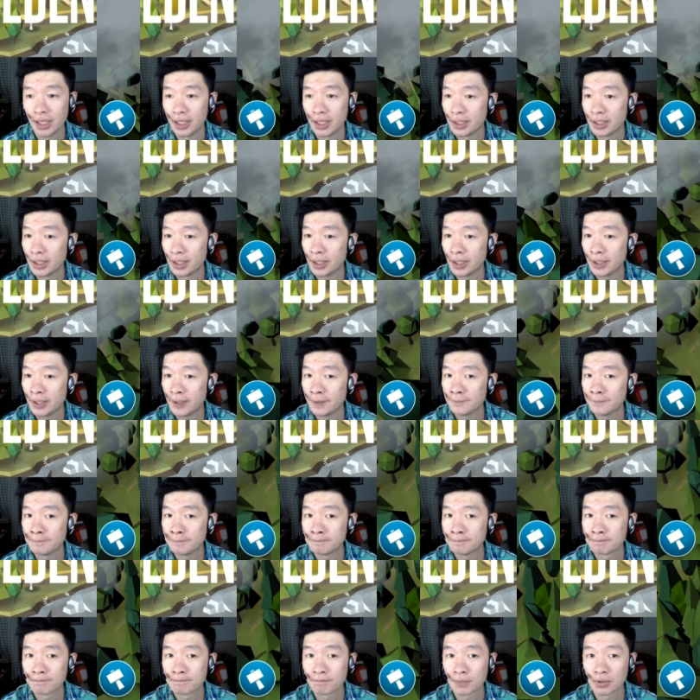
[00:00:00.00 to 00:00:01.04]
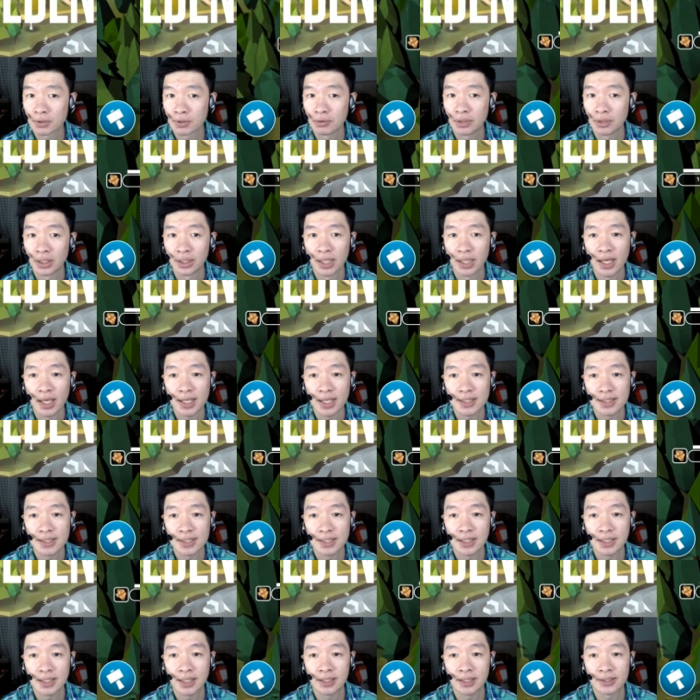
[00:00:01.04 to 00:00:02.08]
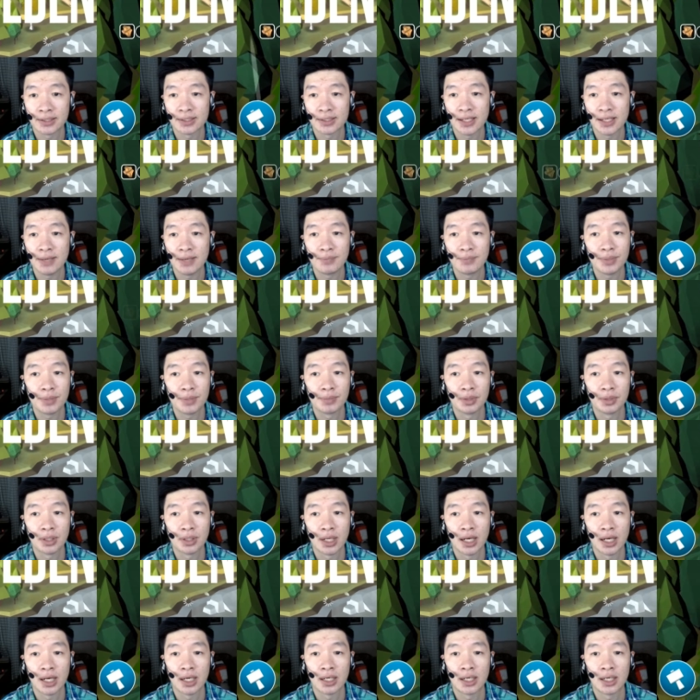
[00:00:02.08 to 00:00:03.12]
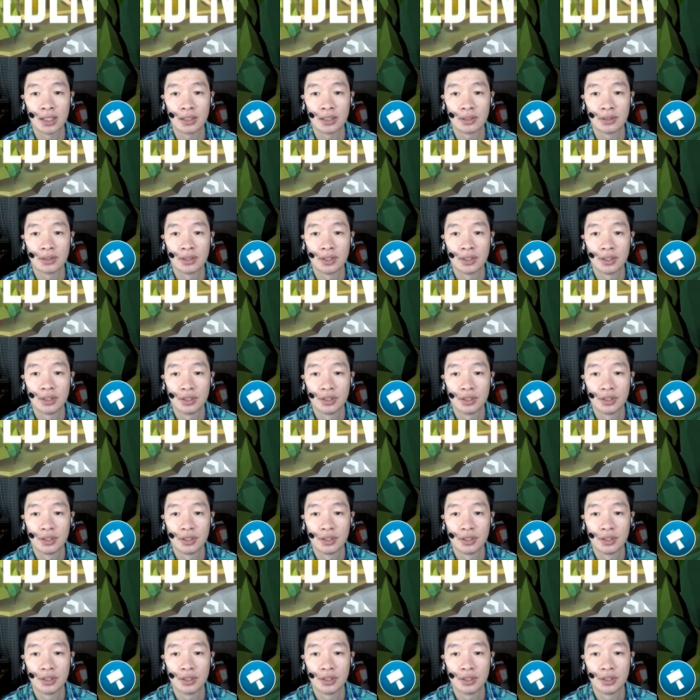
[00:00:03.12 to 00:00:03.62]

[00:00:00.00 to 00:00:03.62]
And then, alright, I see that some people are